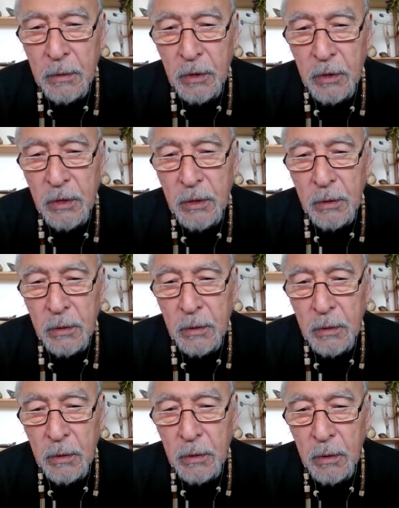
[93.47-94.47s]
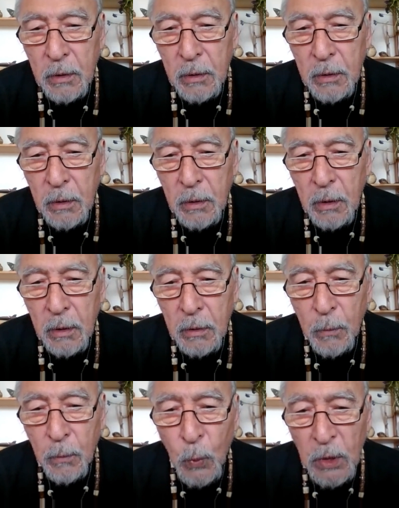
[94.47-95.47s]
just
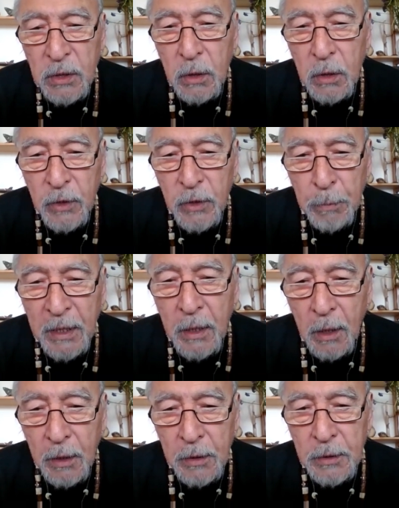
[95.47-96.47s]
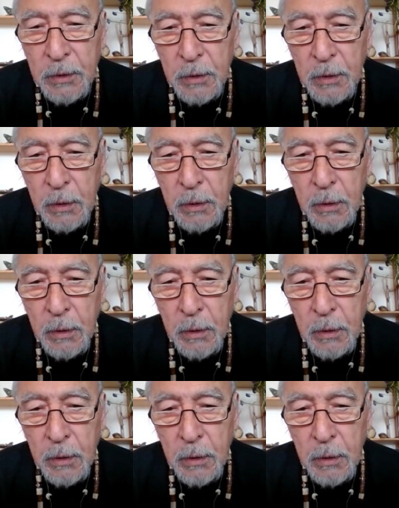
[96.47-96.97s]
west of the big ice.